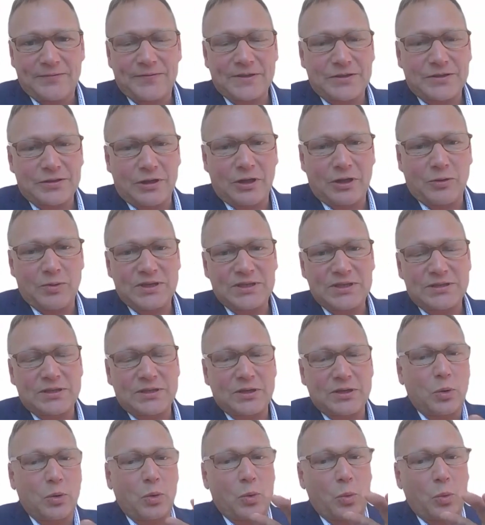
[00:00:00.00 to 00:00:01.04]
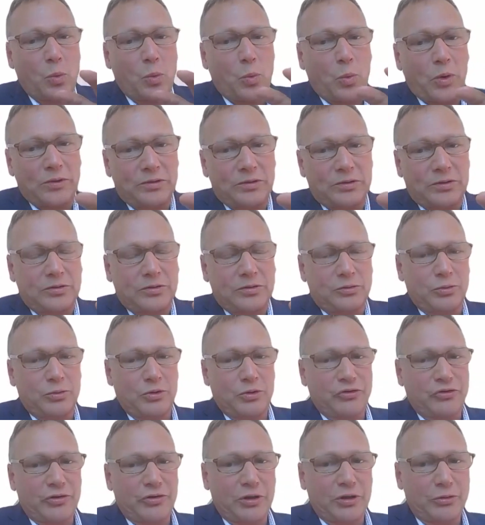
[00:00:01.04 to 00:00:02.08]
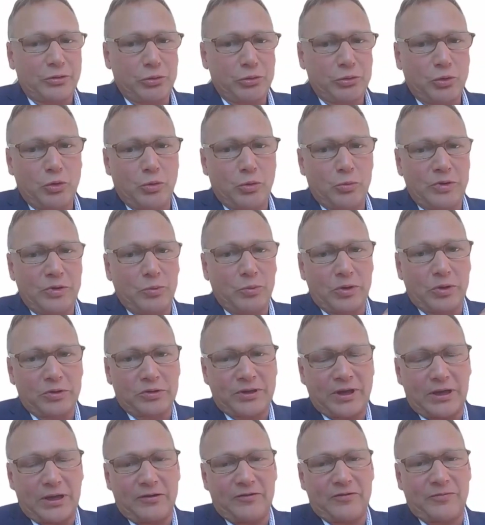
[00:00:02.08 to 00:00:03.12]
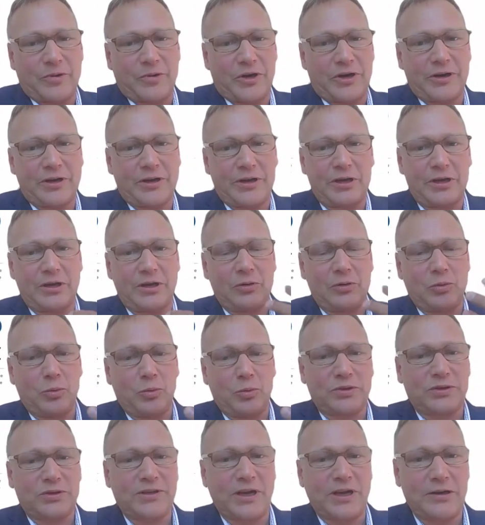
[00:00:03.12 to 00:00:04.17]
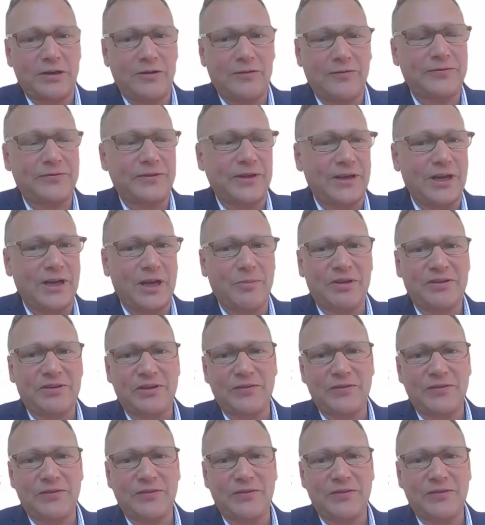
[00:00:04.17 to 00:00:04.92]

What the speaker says: It's always, what do you sell to whom and what kind of market and what kind of dynamics,